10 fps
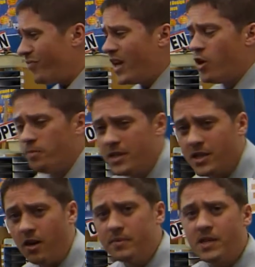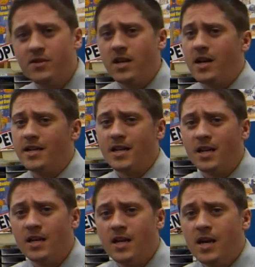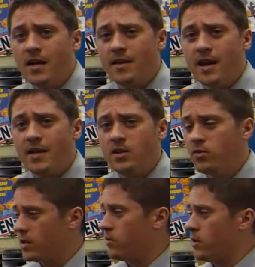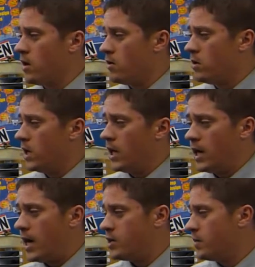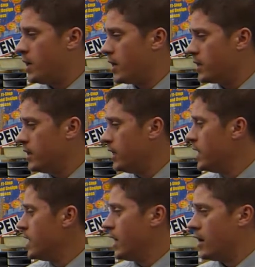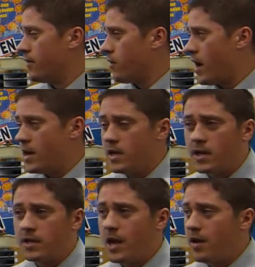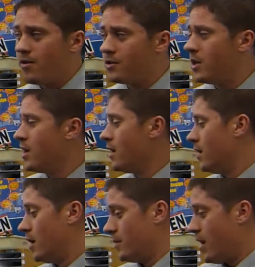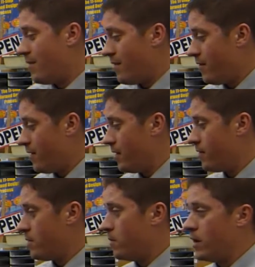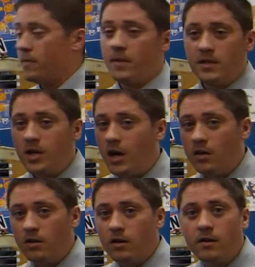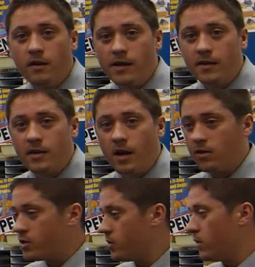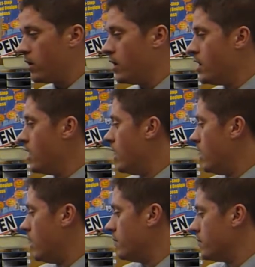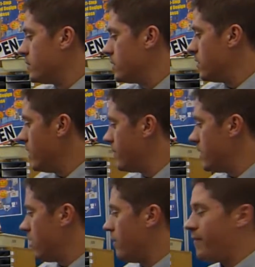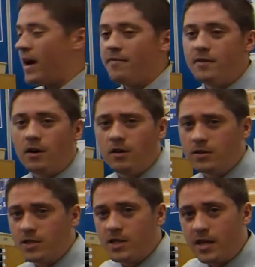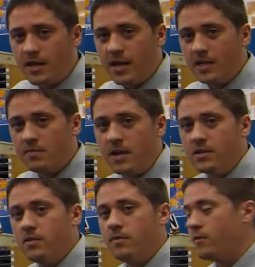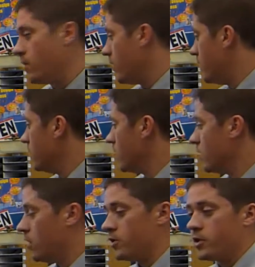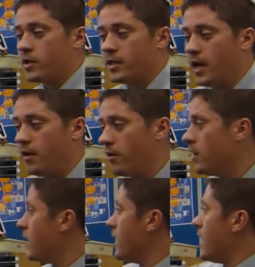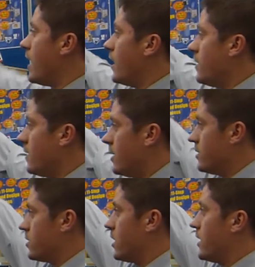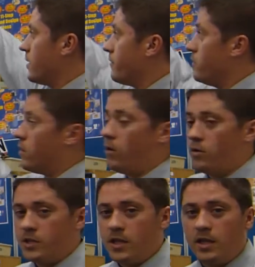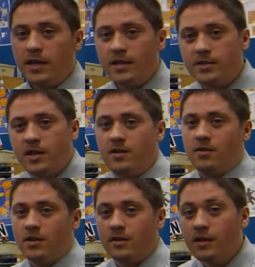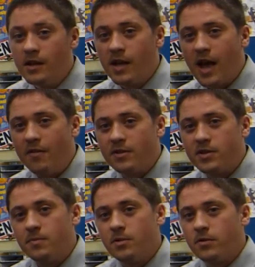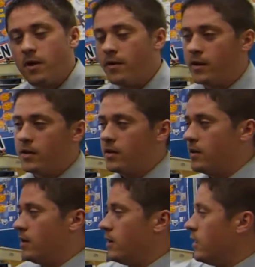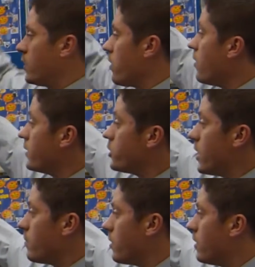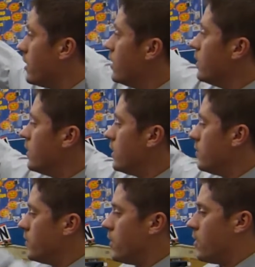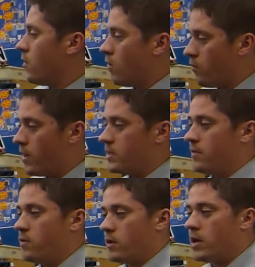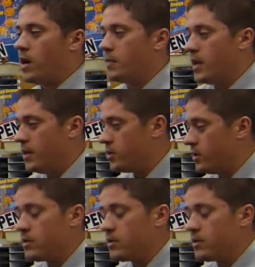I hope this helps, gives you an idea that you can grow hydroponically in a variety of containers. You have everything from $1 at the dollar store to even $5. It's not that expensive for a larger container, and just cutting a few holes in the lids, and you can have a simple growing chamber or reservoir combination.